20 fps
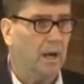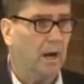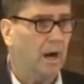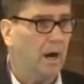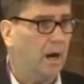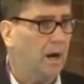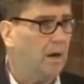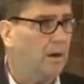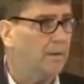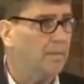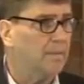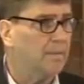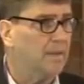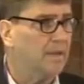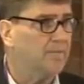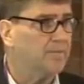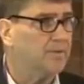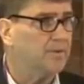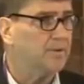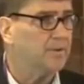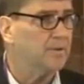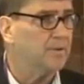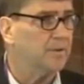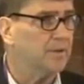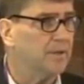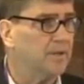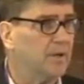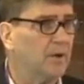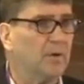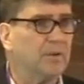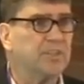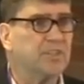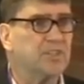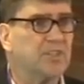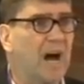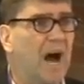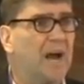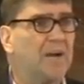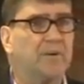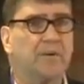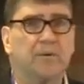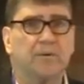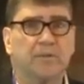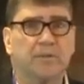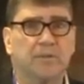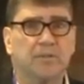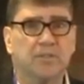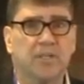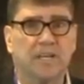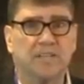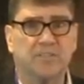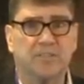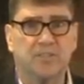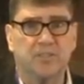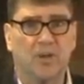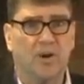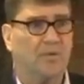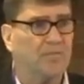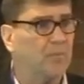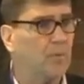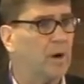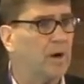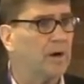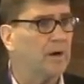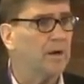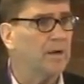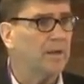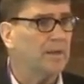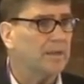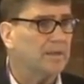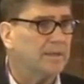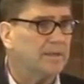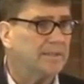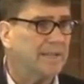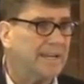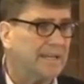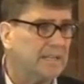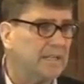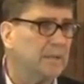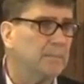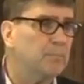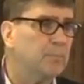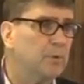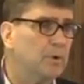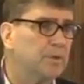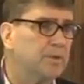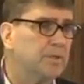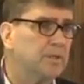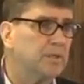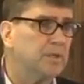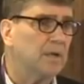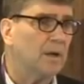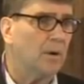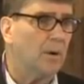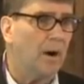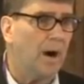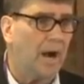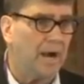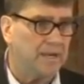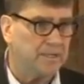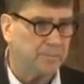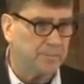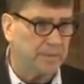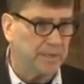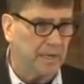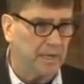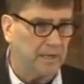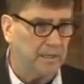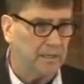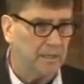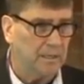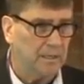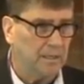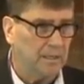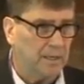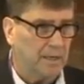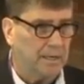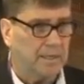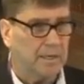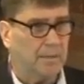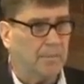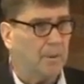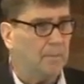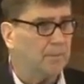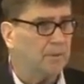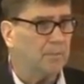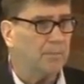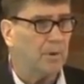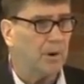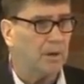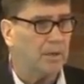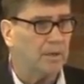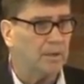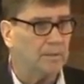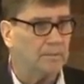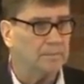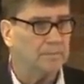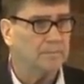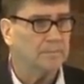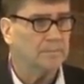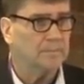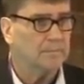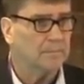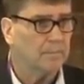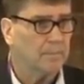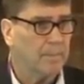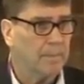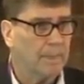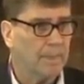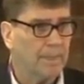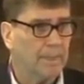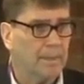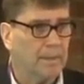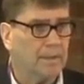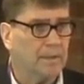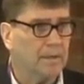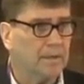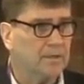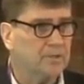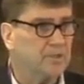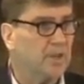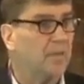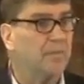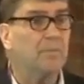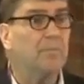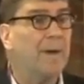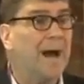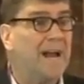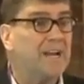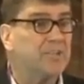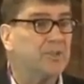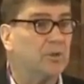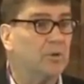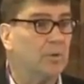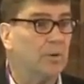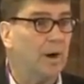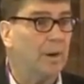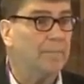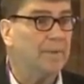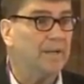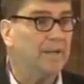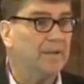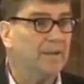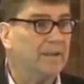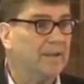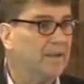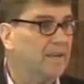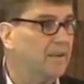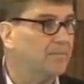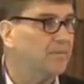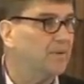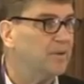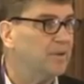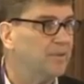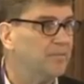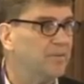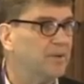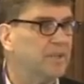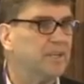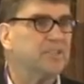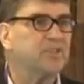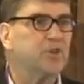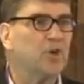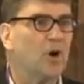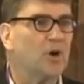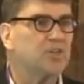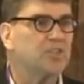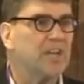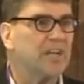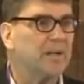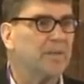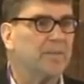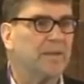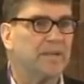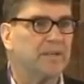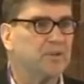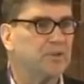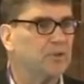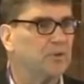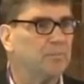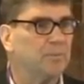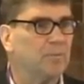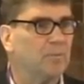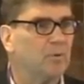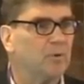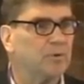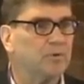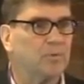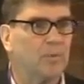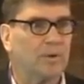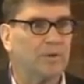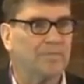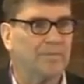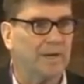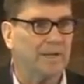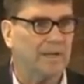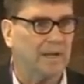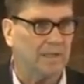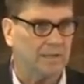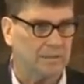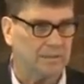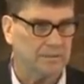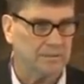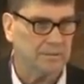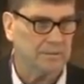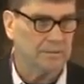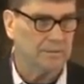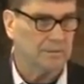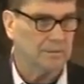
Uh, if you, you know, a designer usually has a software that they can input the uh, I S B N and come up with a barcode. It's nothing magical. I mean, it, if, you, if you get charged anything, it shouldn't be more than twenty-five dollars.